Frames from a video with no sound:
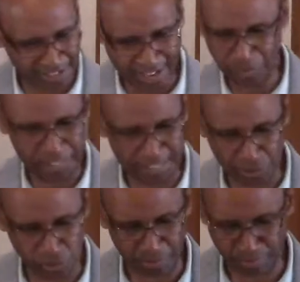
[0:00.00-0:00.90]
we need
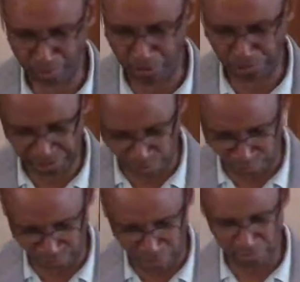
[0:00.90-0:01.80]
to approach
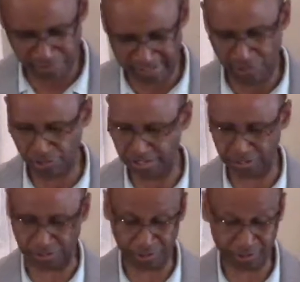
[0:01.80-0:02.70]
growth in
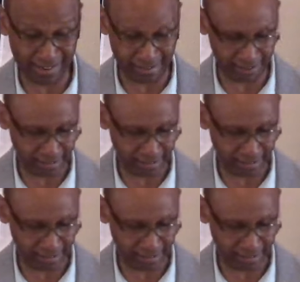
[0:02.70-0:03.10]
Jesus Christ.